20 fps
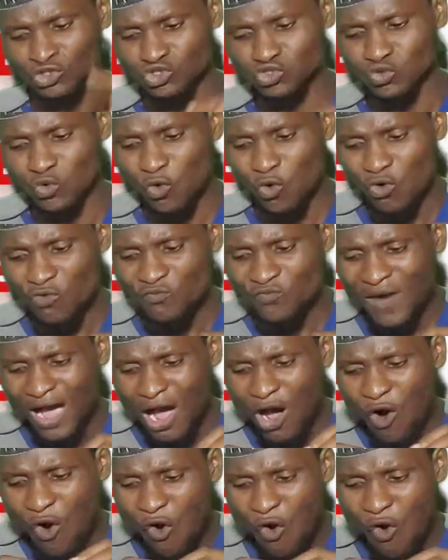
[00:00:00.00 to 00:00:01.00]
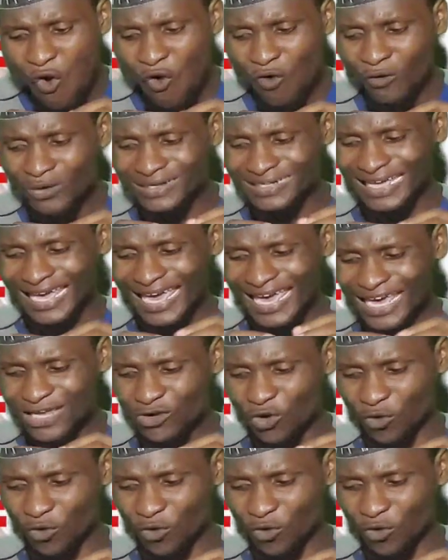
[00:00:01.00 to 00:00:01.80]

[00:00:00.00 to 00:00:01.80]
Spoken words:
to overhaul the head